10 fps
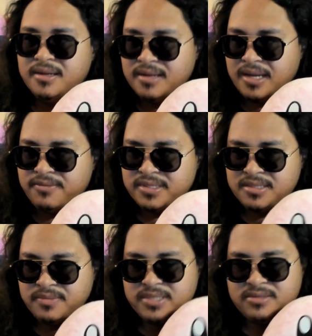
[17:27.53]
I've written
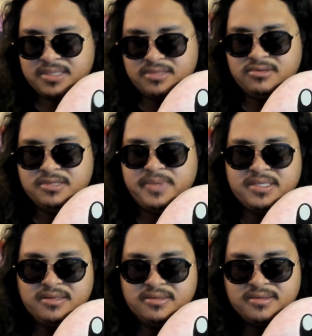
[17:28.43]
some interesting stories
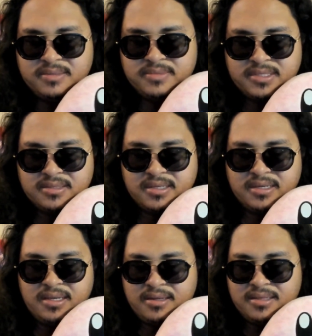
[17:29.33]
based on dreams, because it's
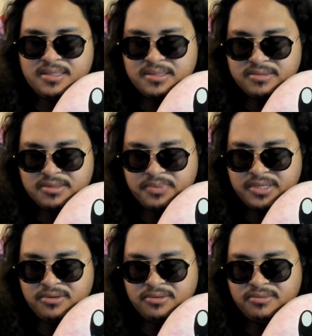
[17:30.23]
like, oh, that was a pretty
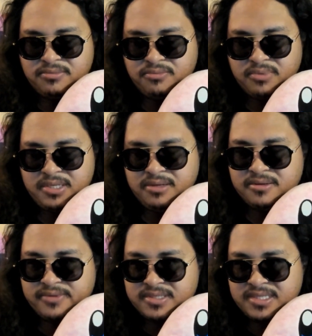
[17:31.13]
cool
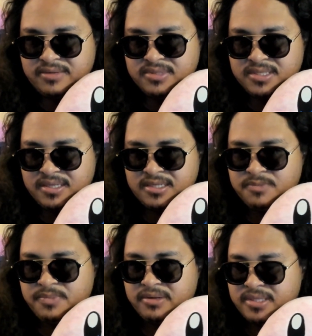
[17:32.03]
universe I was
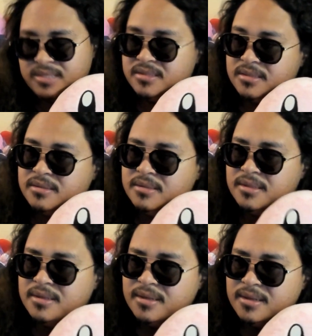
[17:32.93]
experiencing.
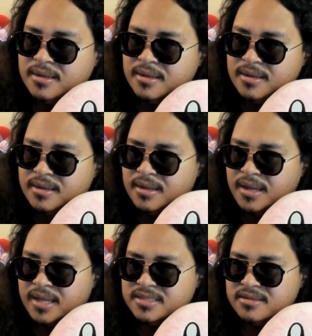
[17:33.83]

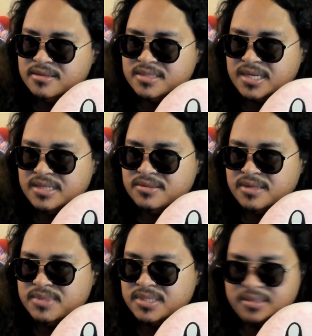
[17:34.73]
And so there's times when
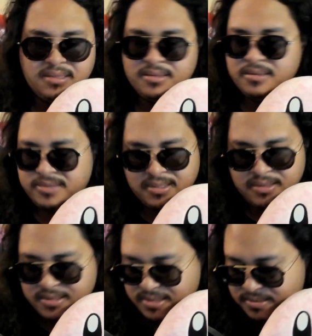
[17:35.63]
I'm just like, oh, there was
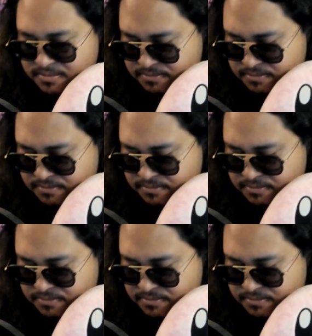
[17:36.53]
nothing in there.